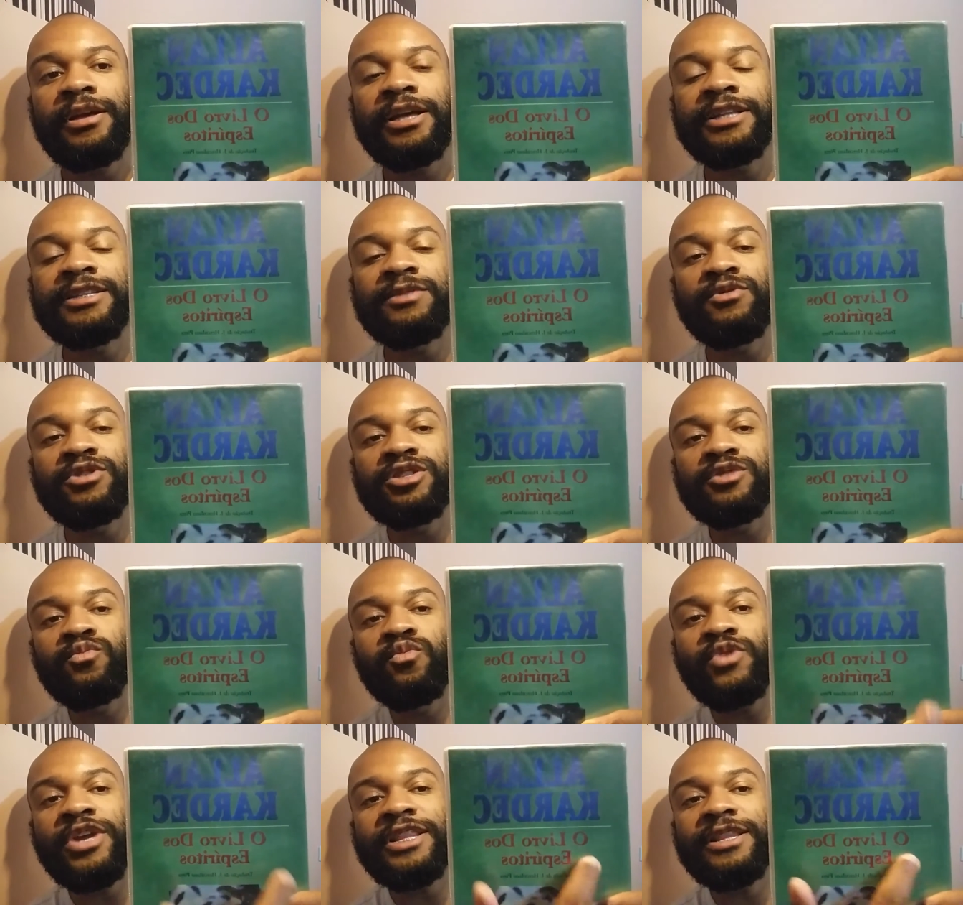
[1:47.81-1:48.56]
it
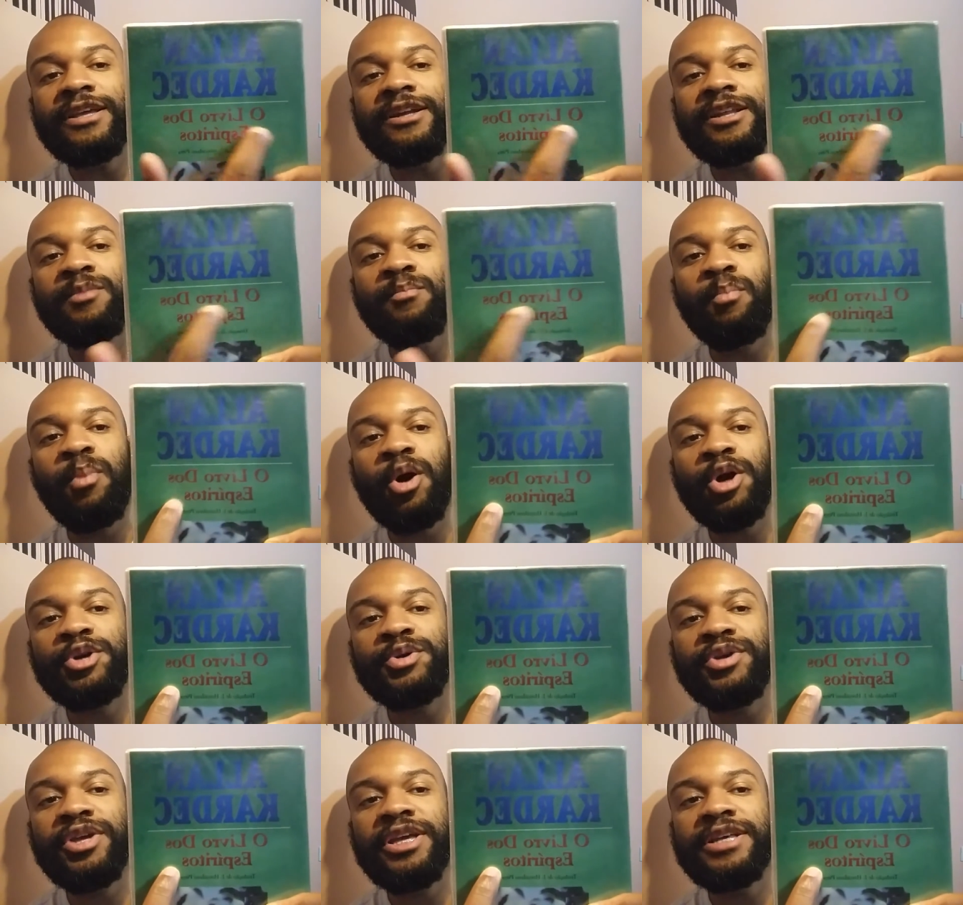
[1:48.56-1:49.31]
was written in
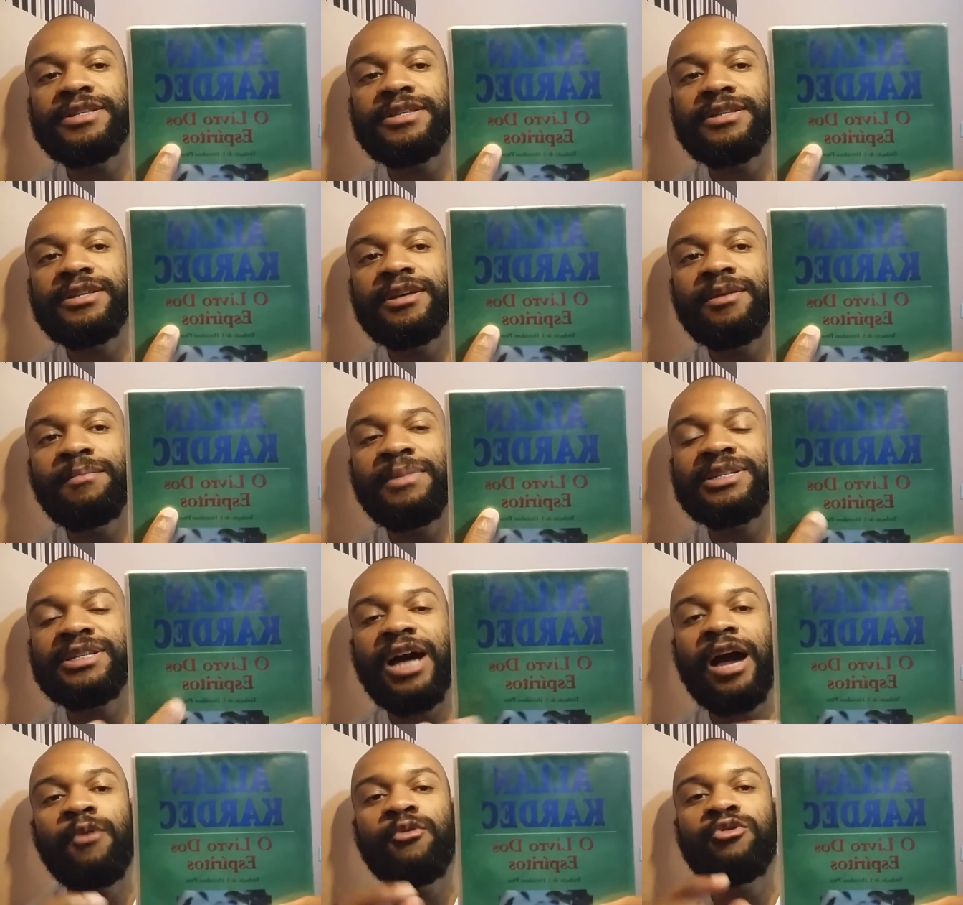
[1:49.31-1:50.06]
Portuguese,
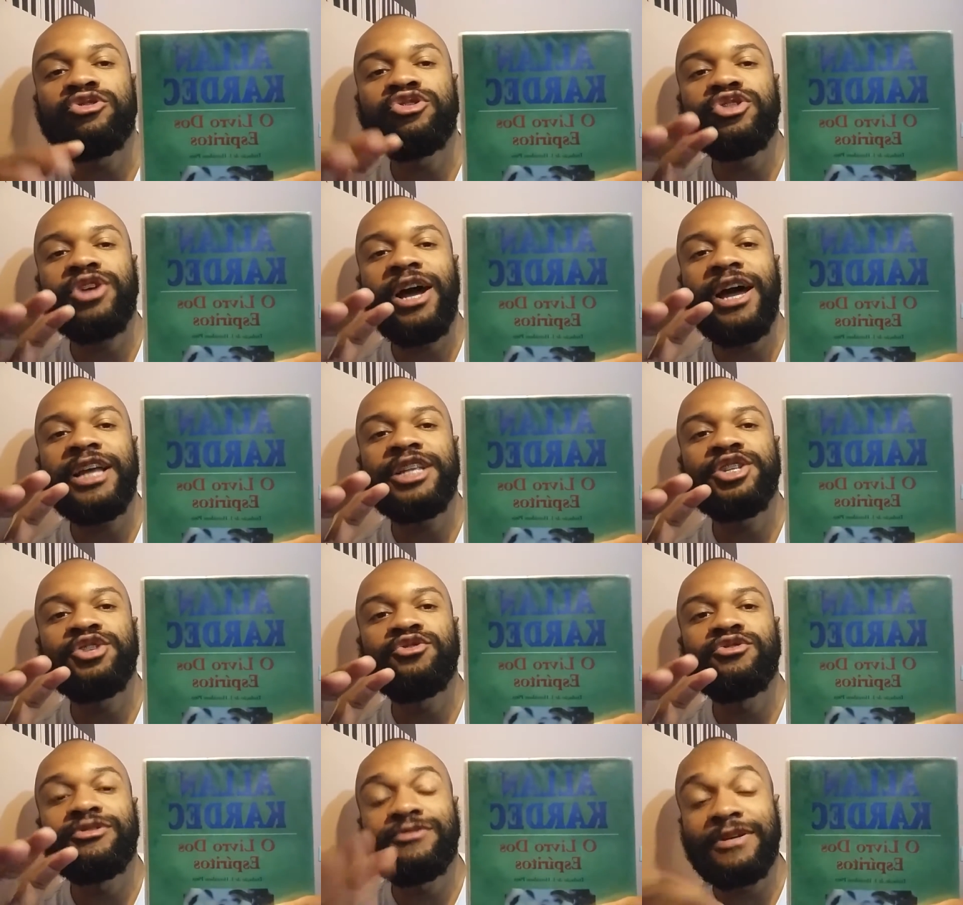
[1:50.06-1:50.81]
but I will try
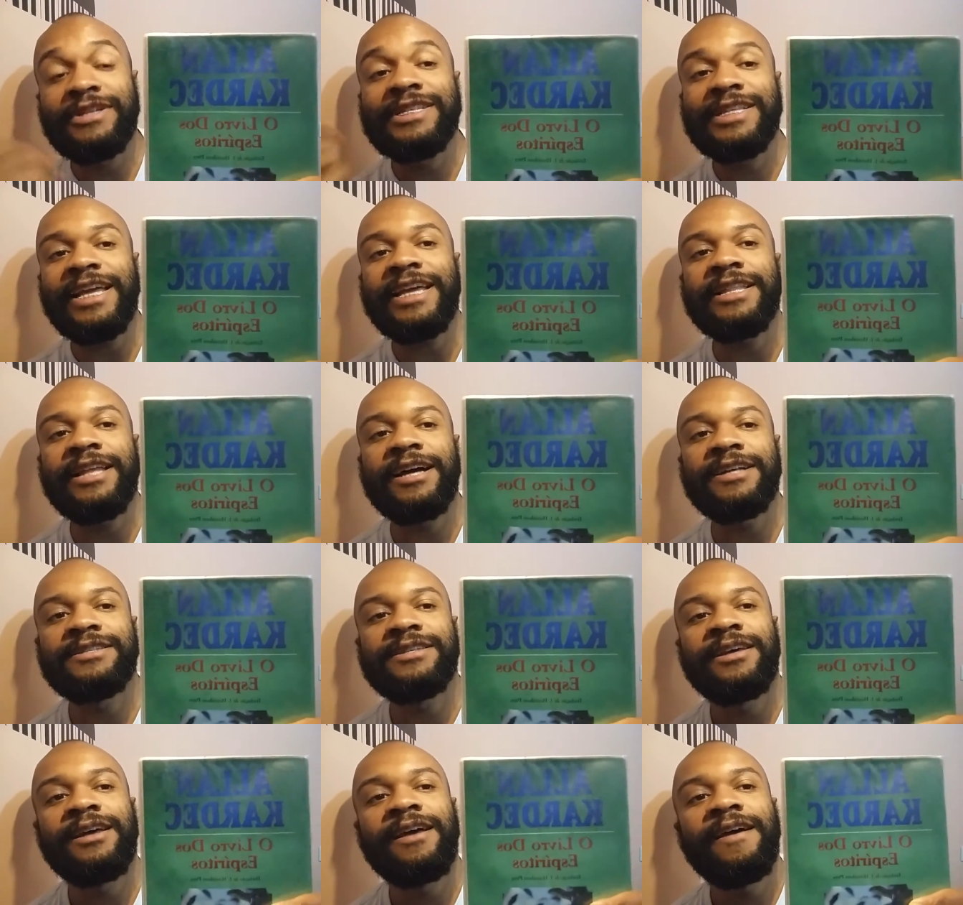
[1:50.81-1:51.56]
to translate
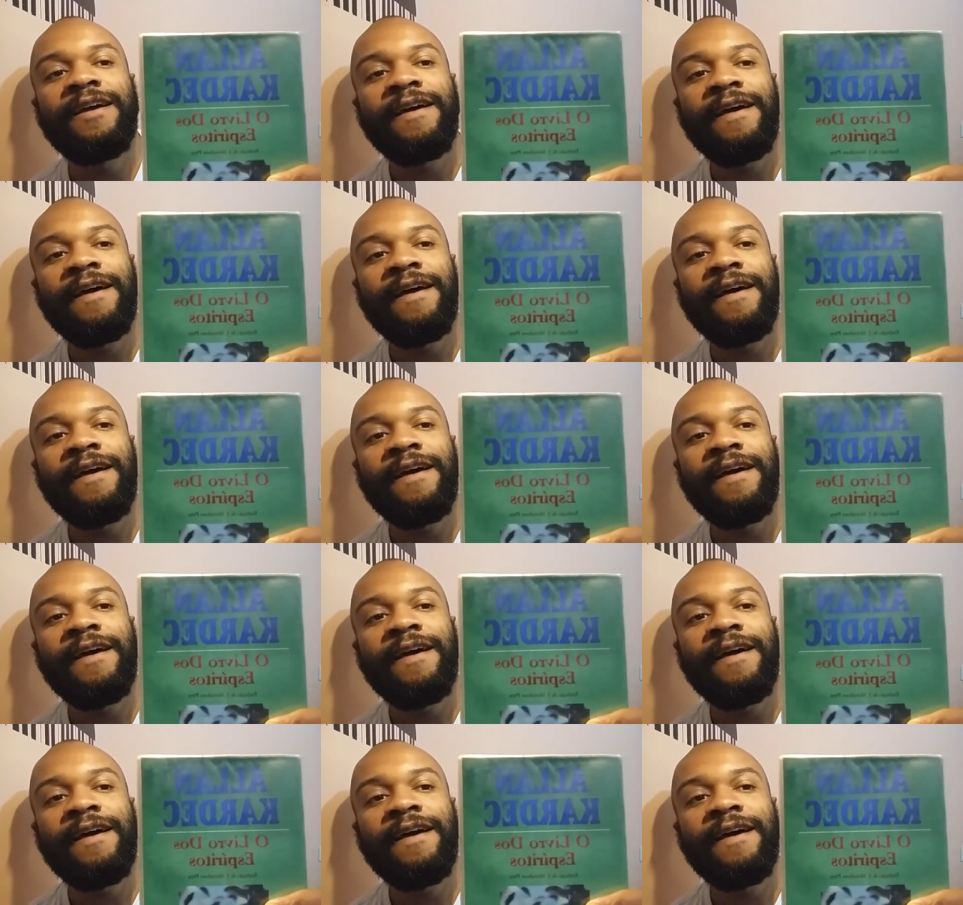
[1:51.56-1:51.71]
that.